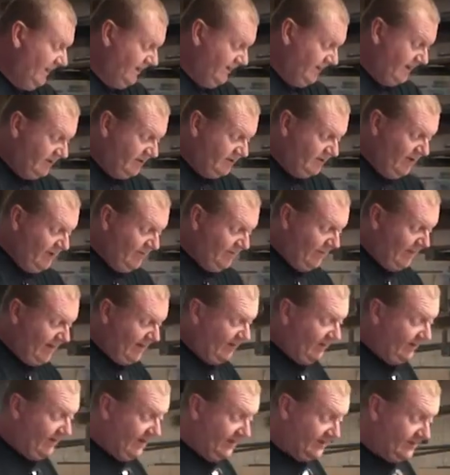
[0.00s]
the sheet
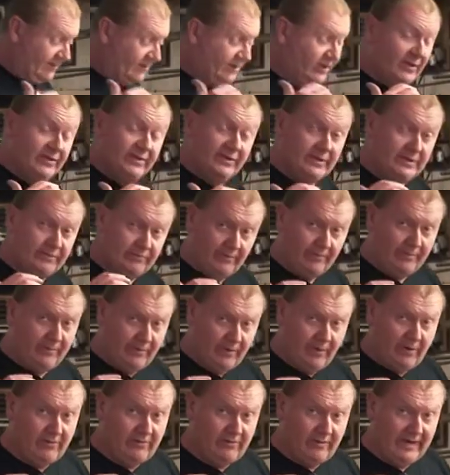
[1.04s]
metal gets turned into a
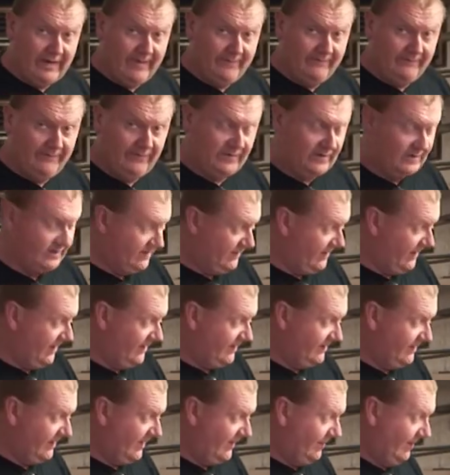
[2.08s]
program for the
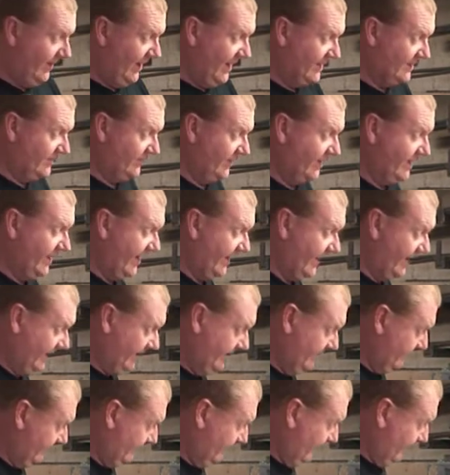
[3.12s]
CNC plasma
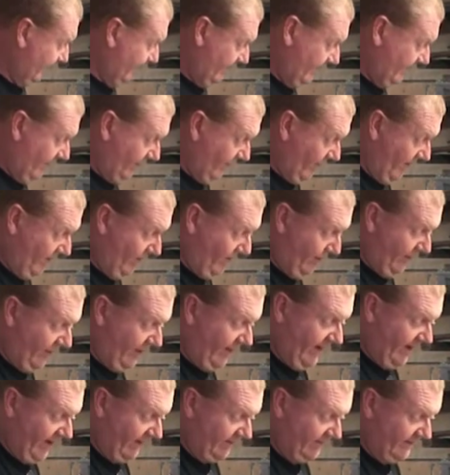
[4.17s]
cutter. We
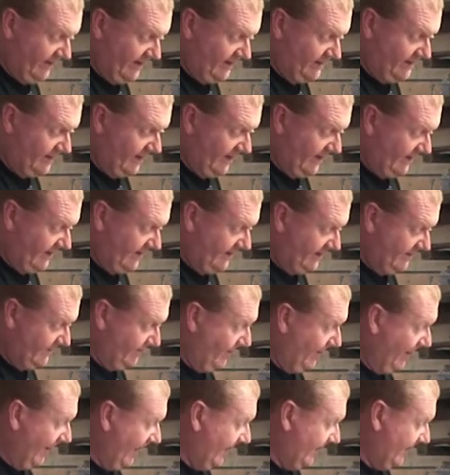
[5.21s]
burn out things like this
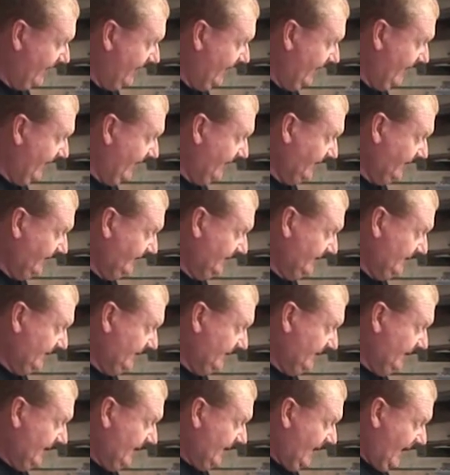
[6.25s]
part here,
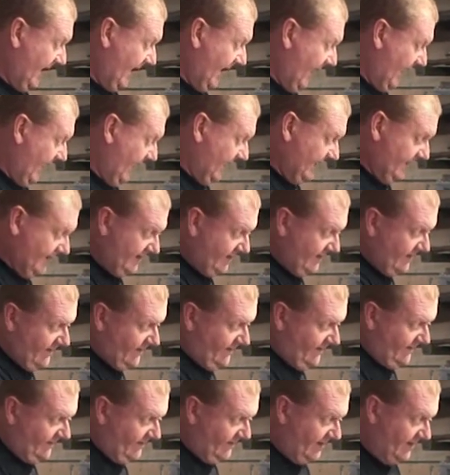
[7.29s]
and
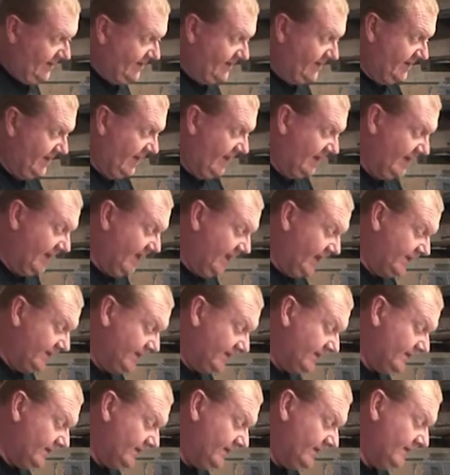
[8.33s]
this then
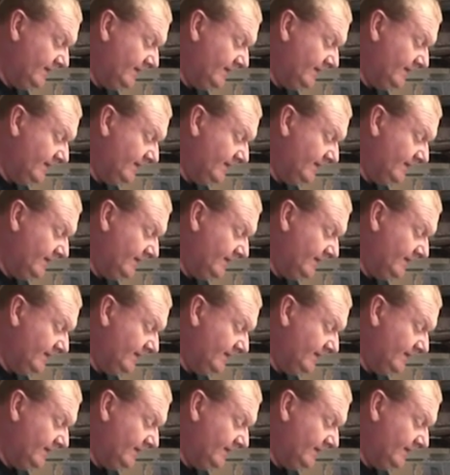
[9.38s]
gets